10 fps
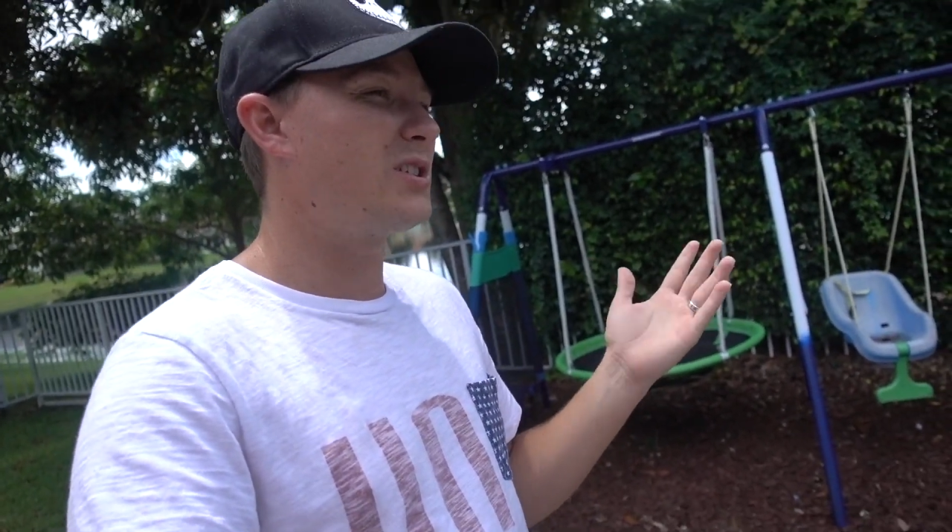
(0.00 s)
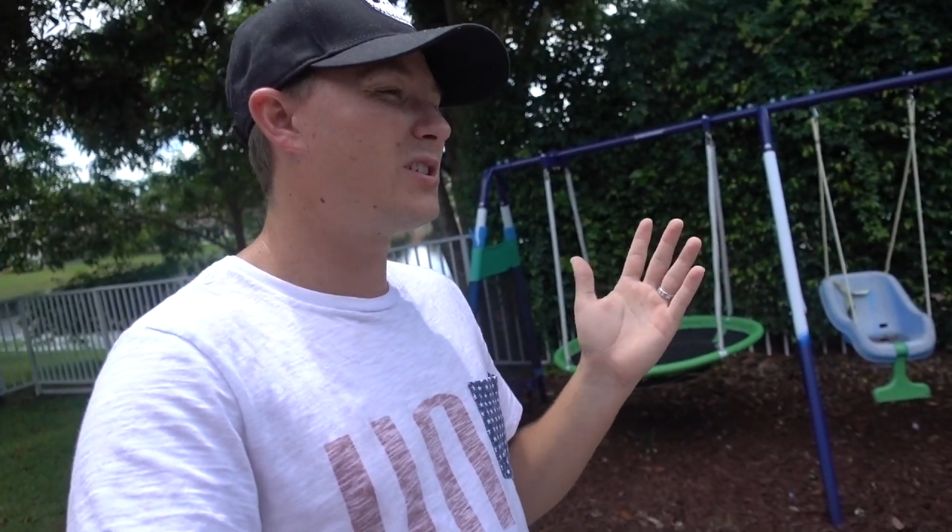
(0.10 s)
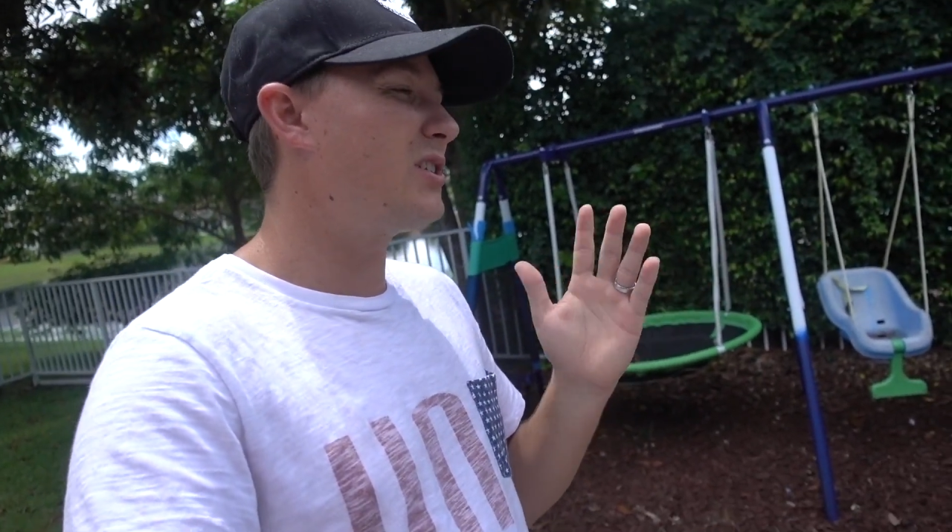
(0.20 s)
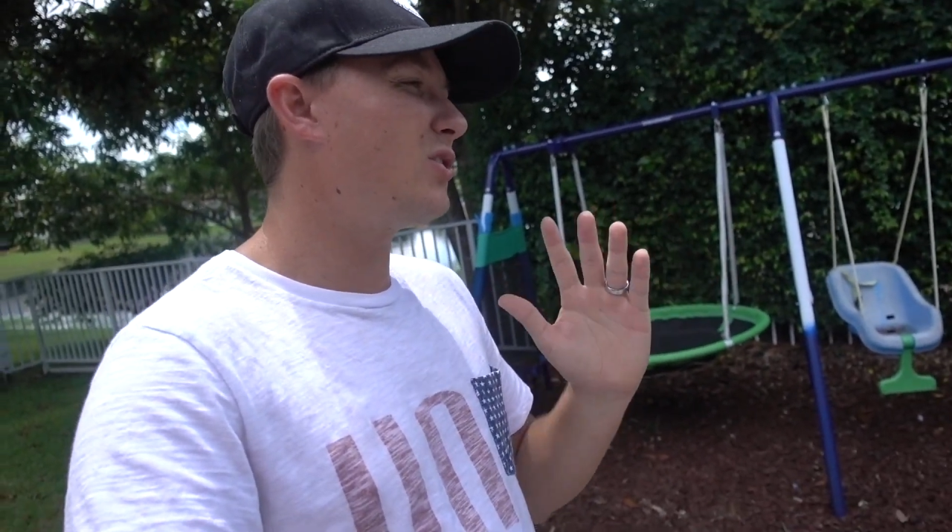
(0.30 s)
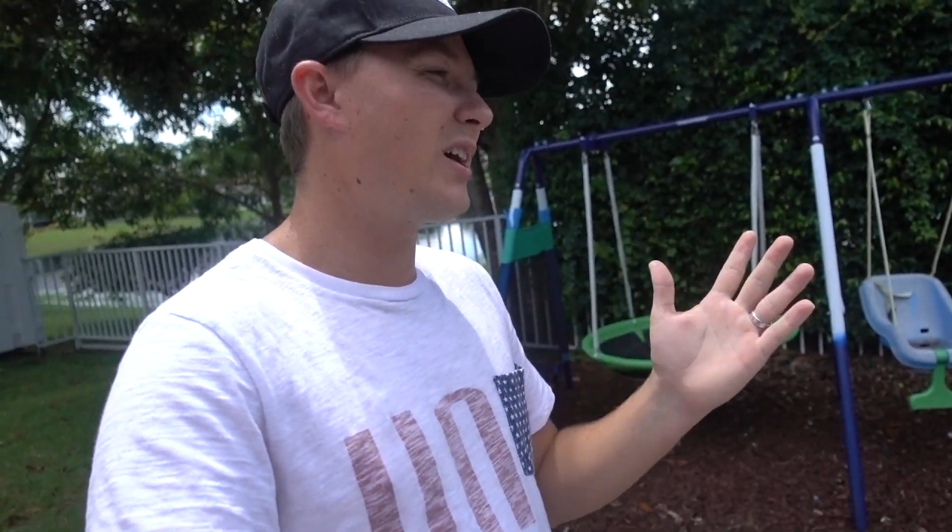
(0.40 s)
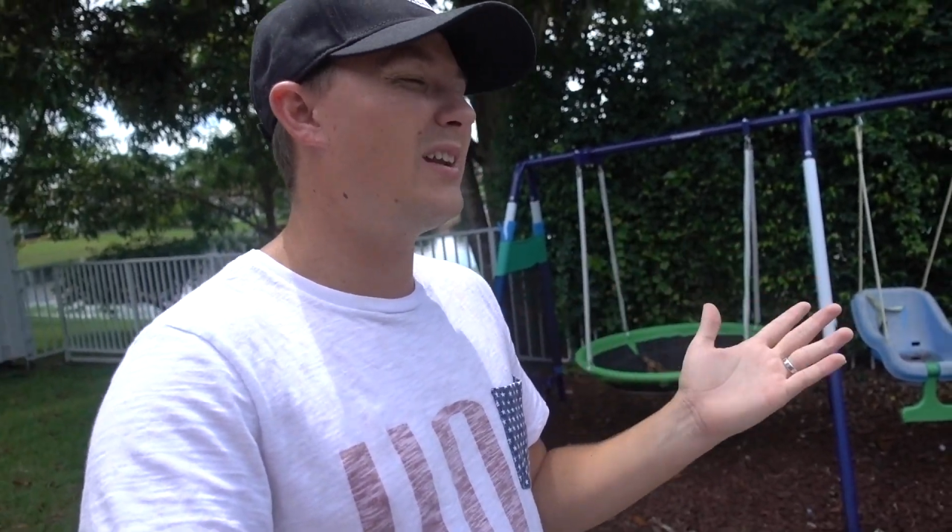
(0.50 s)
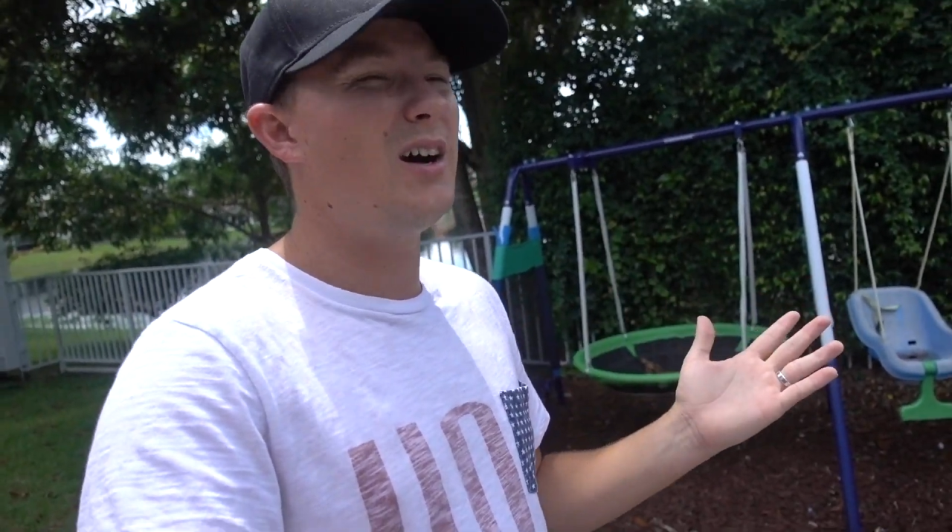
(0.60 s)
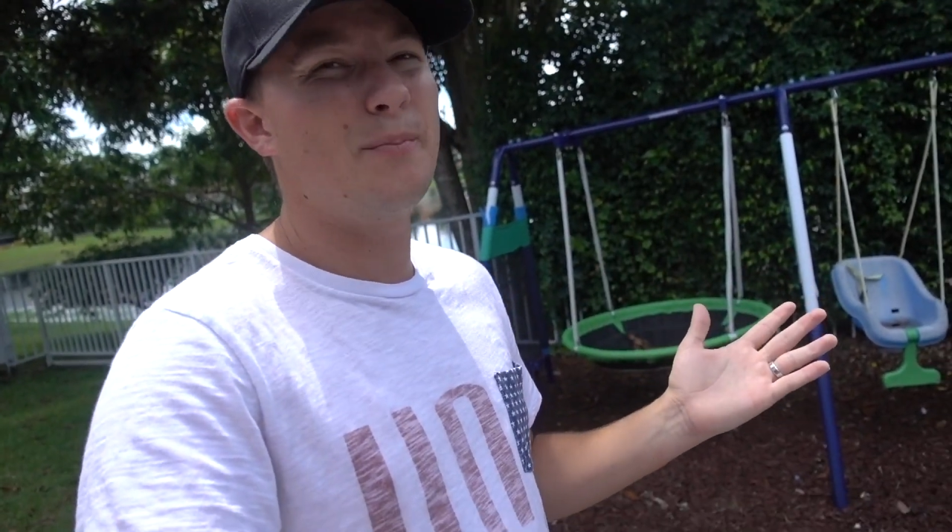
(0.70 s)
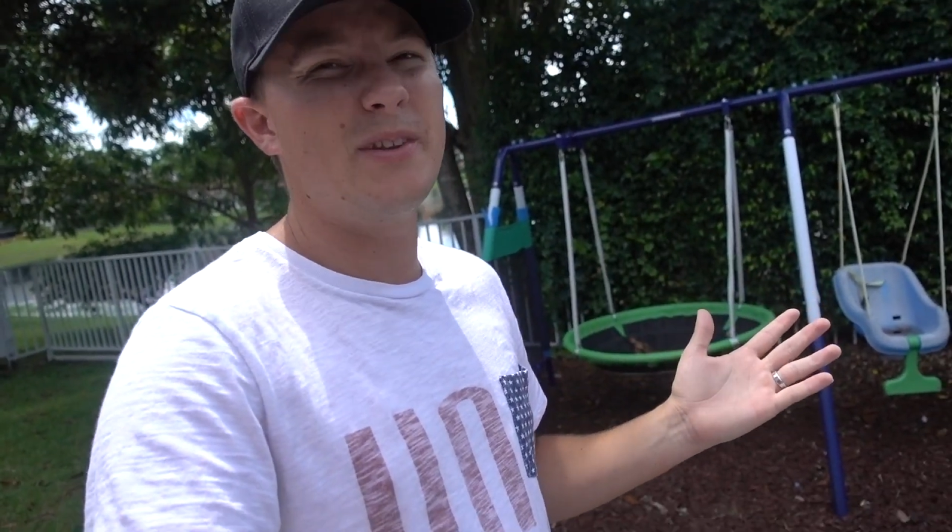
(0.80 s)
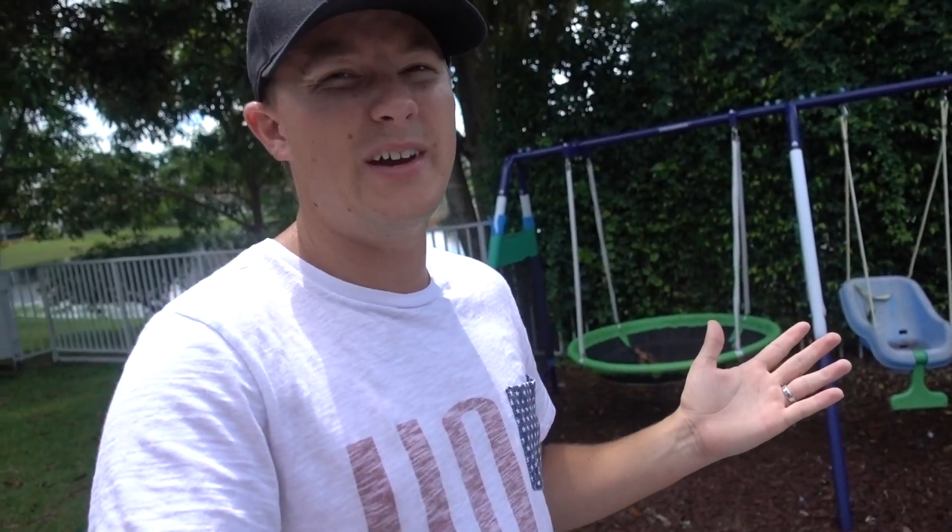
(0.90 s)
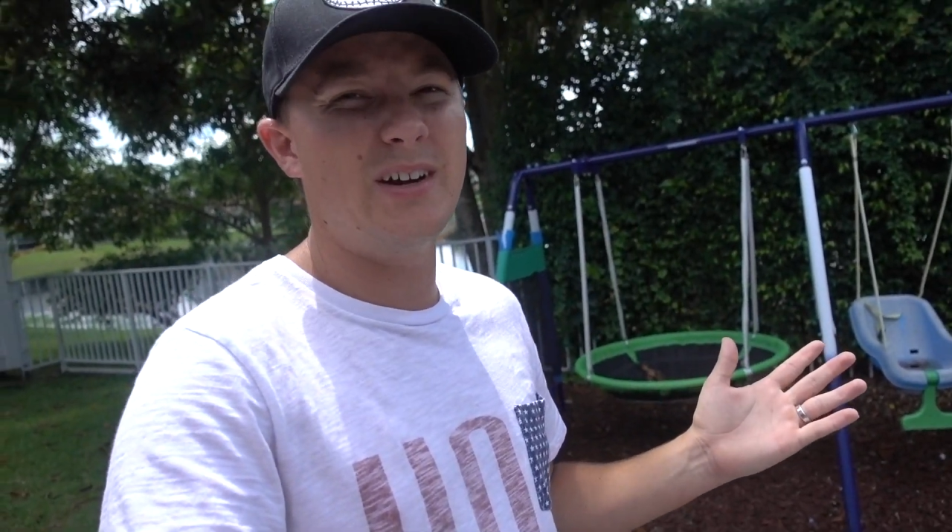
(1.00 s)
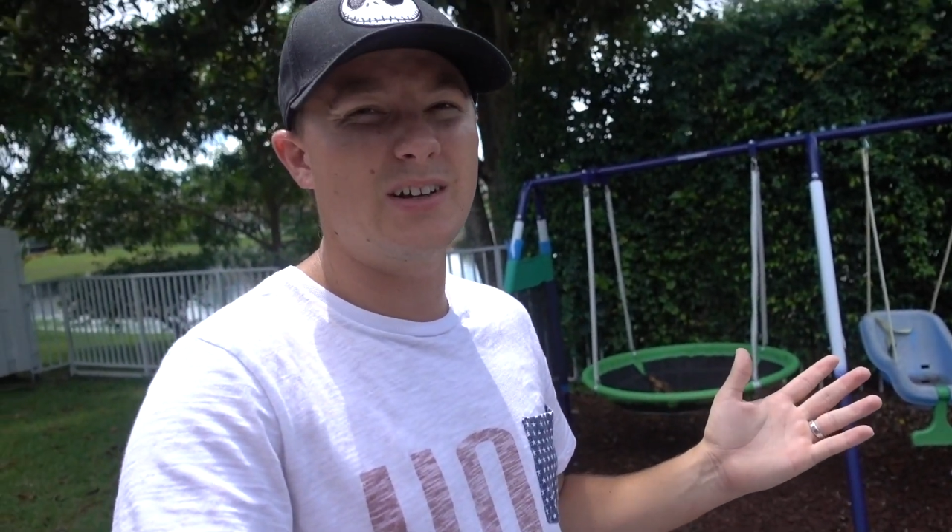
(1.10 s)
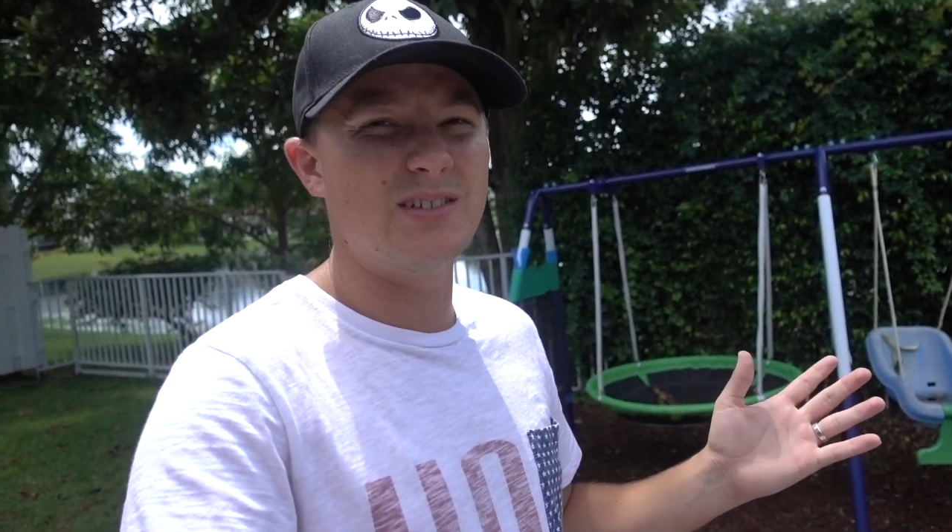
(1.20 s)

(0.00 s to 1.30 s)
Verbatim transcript: still kind of up in the air